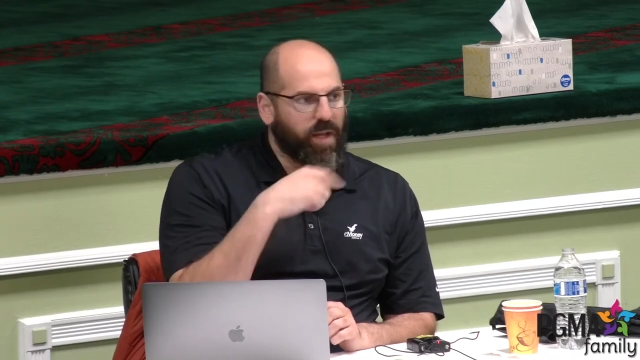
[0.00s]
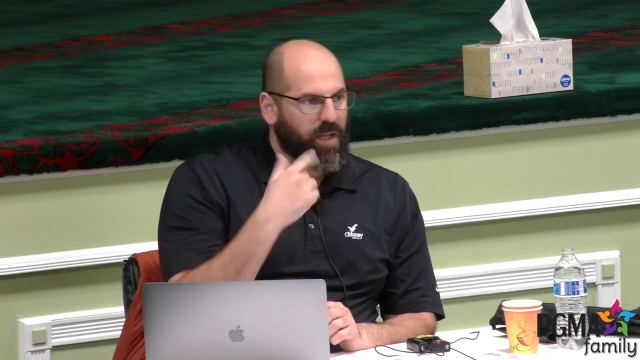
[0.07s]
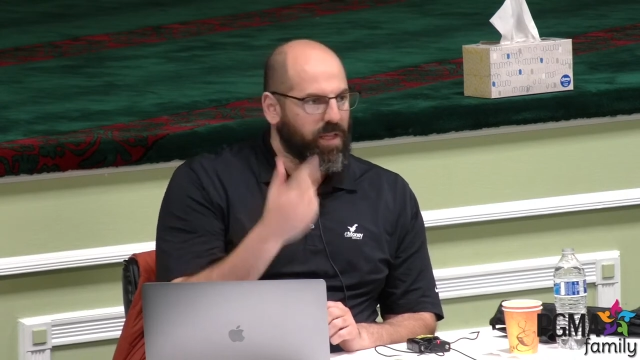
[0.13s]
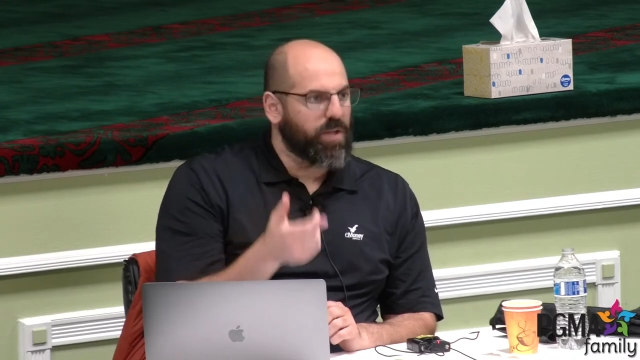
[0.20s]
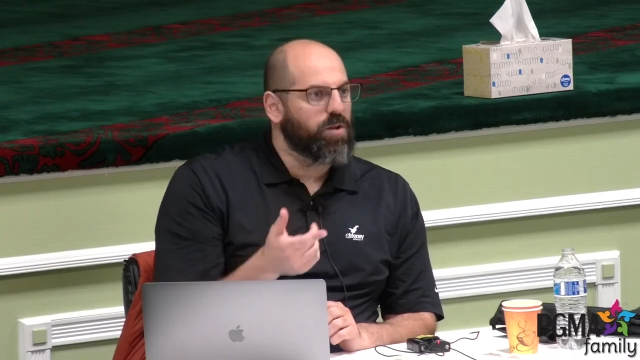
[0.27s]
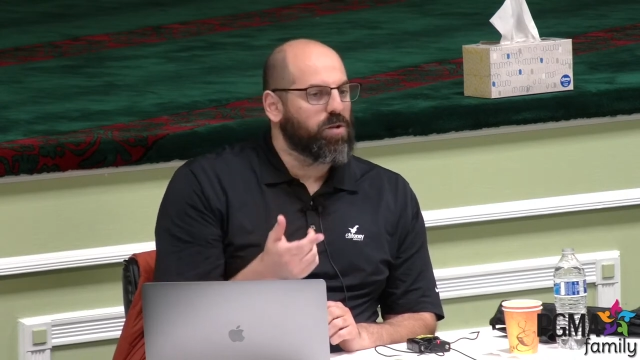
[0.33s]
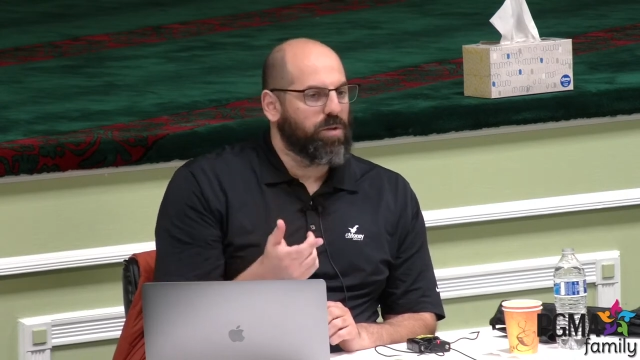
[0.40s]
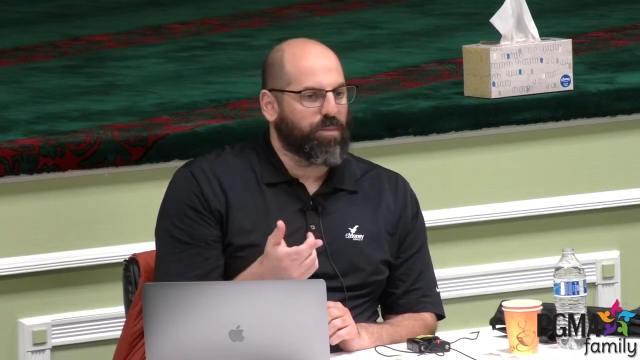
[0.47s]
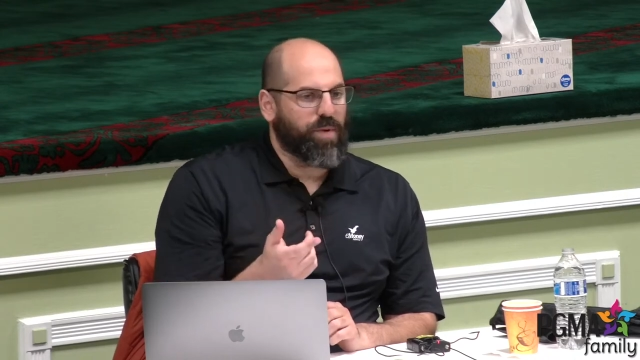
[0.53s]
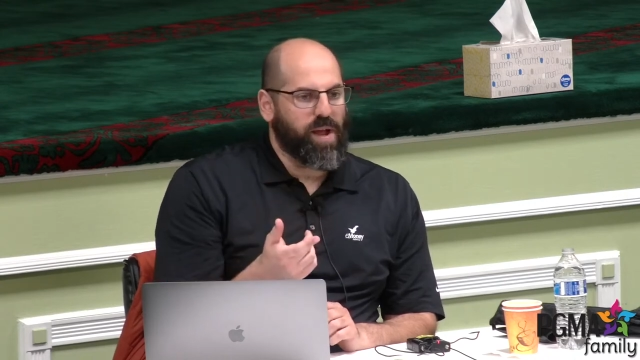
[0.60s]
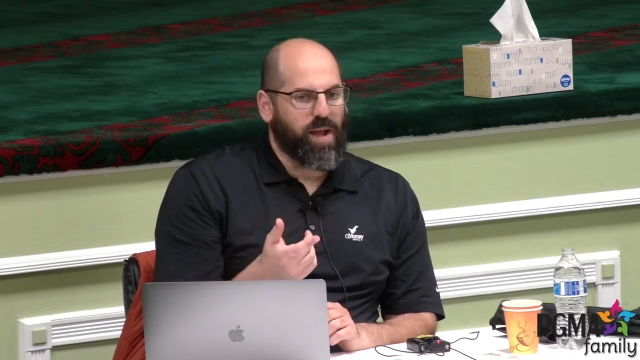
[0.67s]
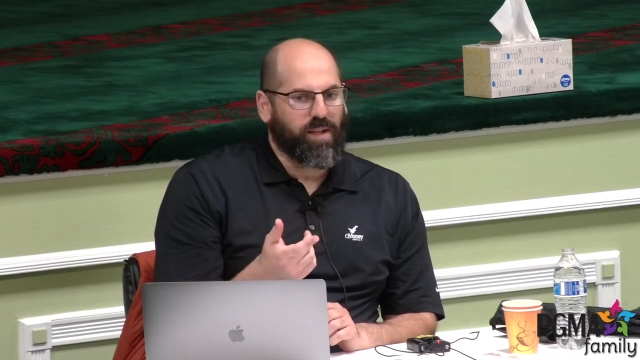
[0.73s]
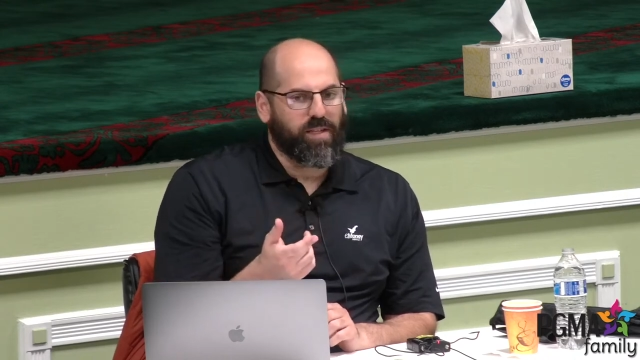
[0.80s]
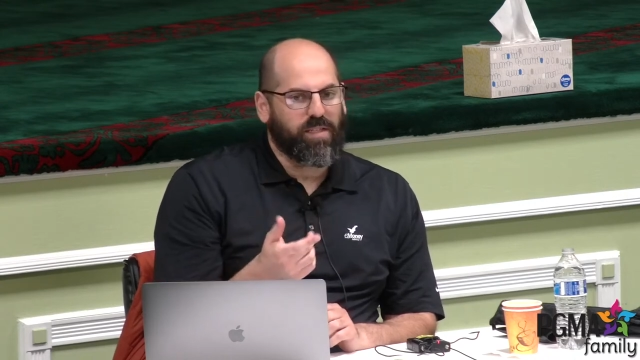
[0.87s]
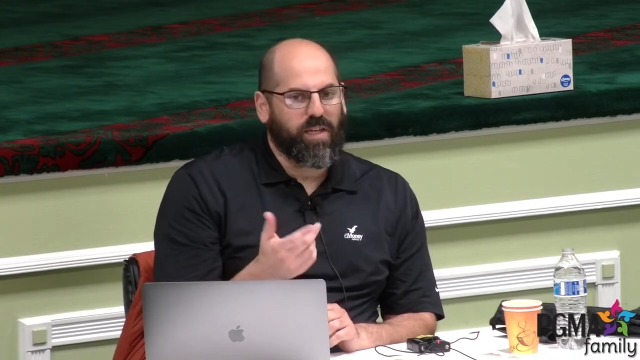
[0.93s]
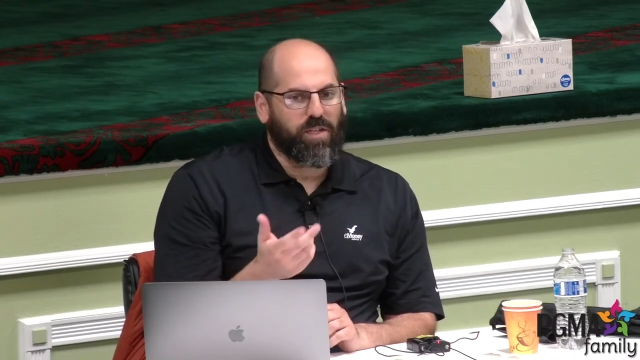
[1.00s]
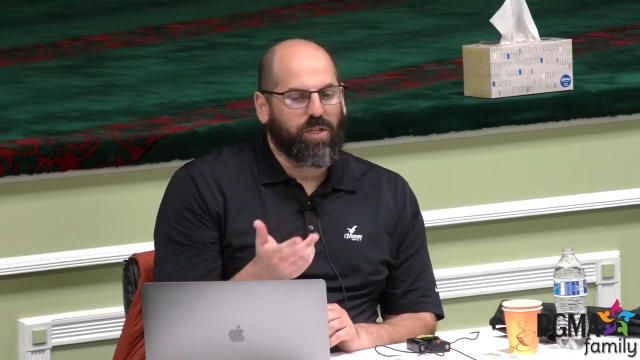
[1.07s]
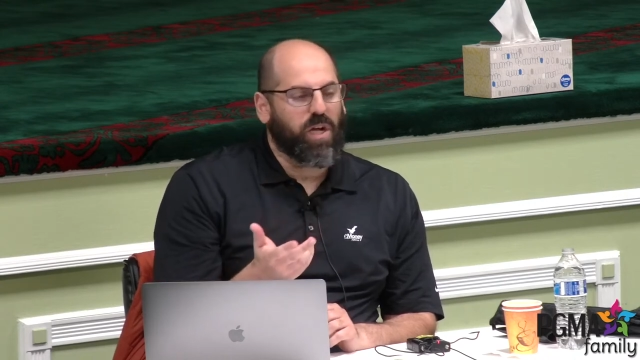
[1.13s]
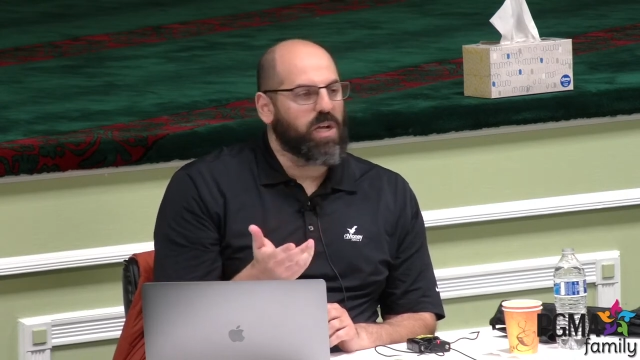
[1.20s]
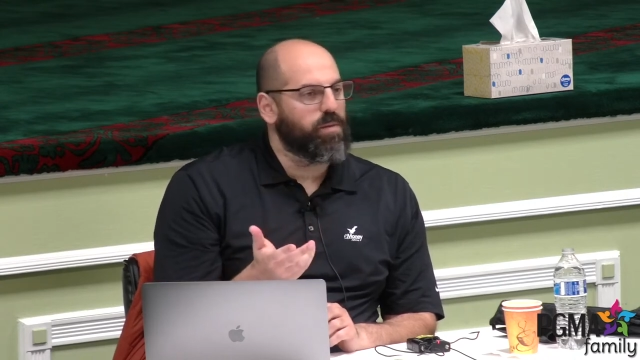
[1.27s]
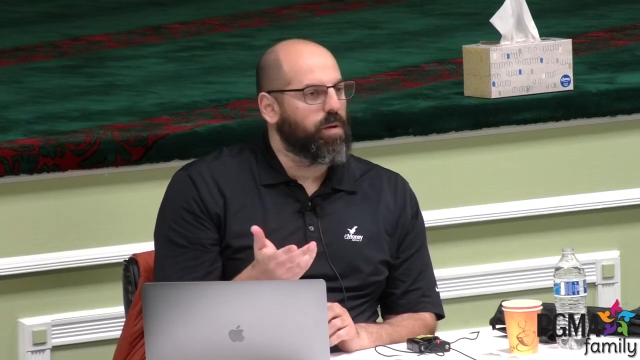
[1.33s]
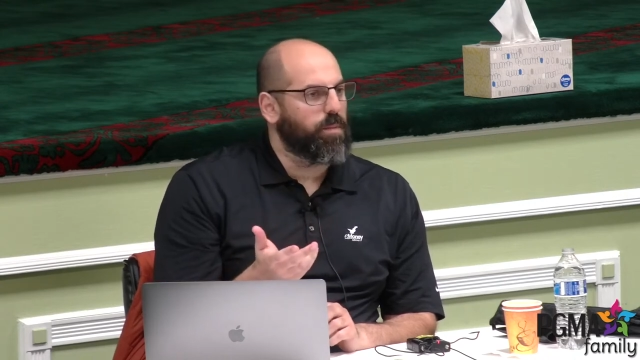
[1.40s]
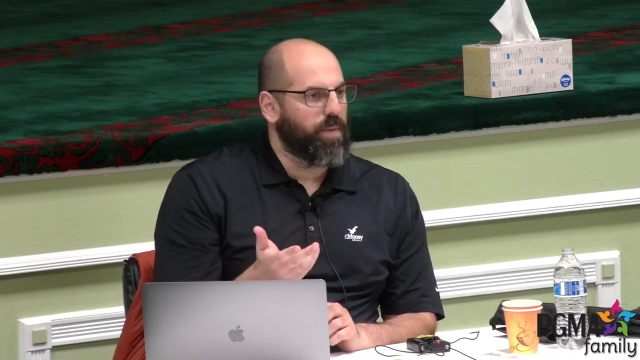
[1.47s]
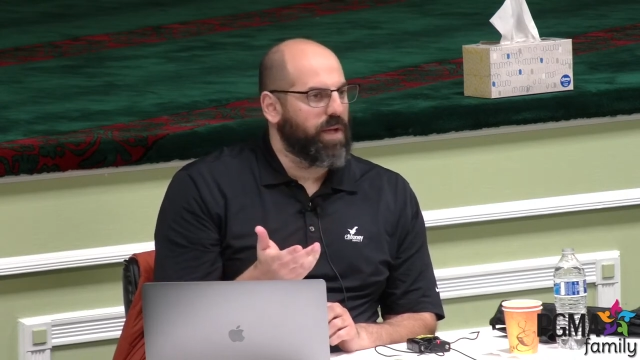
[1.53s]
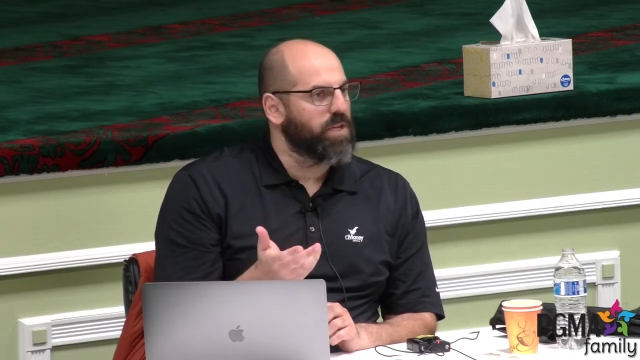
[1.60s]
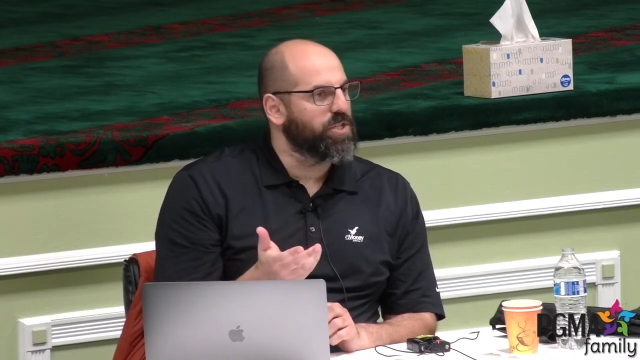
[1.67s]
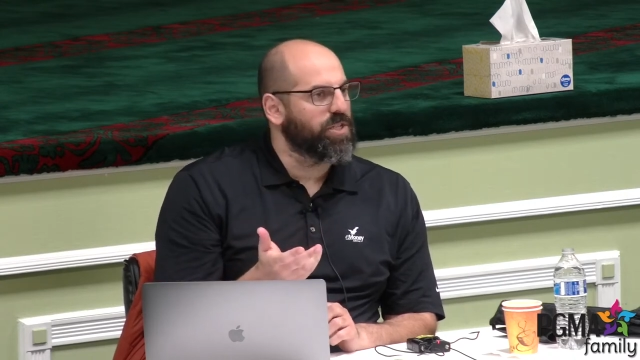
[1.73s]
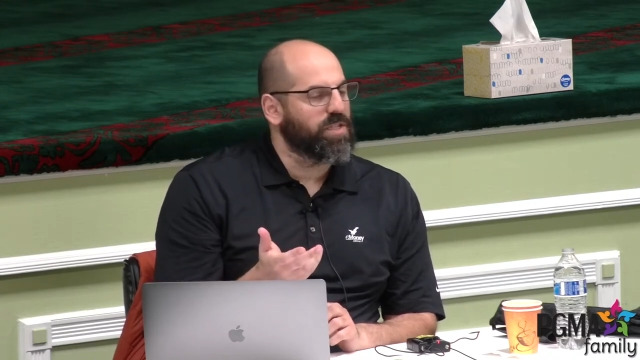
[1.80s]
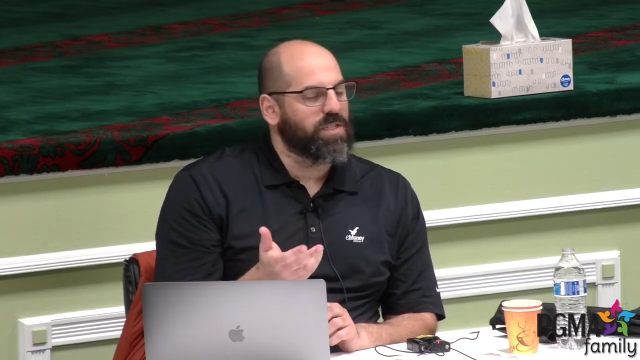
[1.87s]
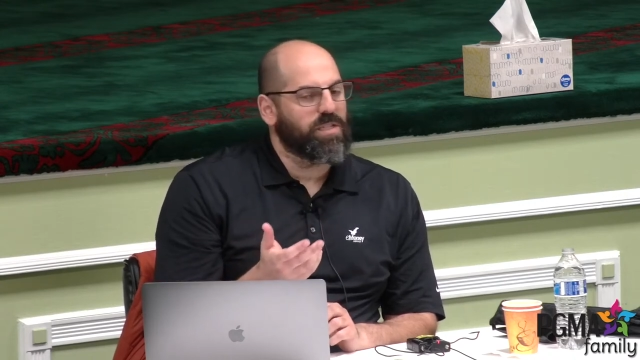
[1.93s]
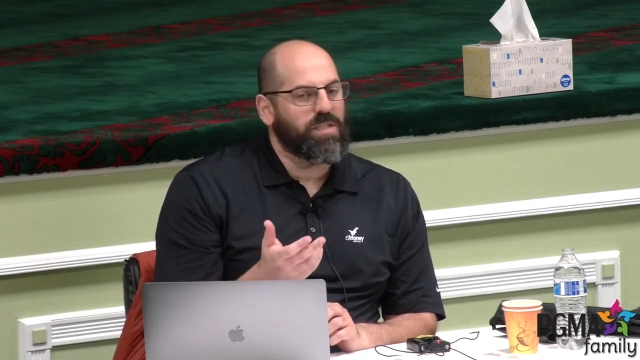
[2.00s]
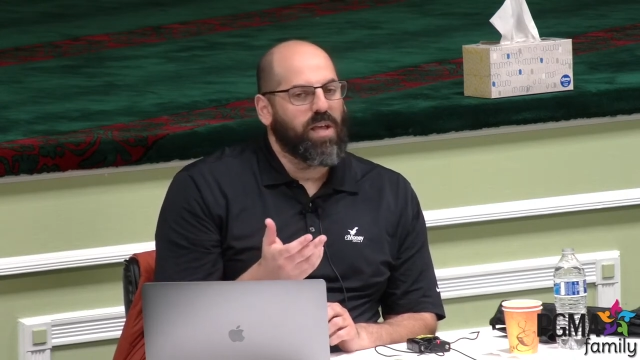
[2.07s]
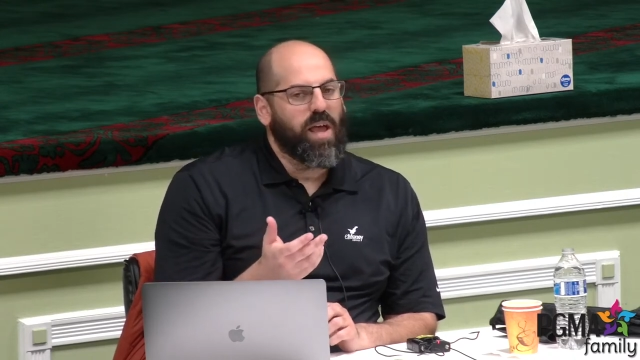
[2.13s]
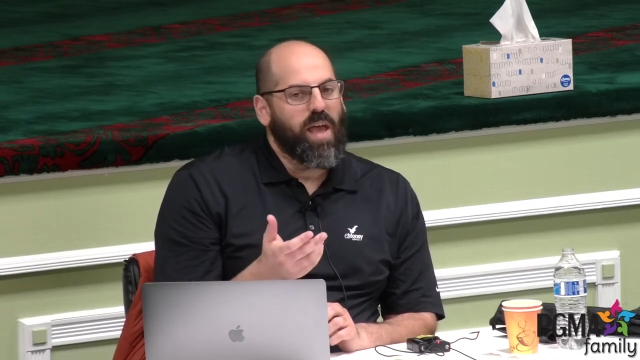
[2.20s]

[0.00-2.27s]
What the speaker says: clinical practice, I talk about patience.